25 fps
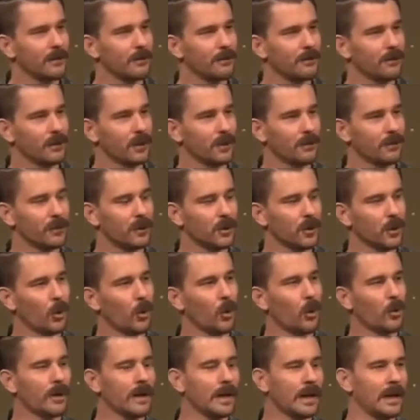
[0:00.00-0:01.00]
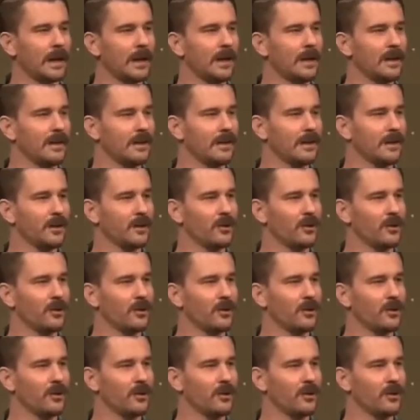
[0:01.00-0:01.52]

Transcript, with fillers: full of glory,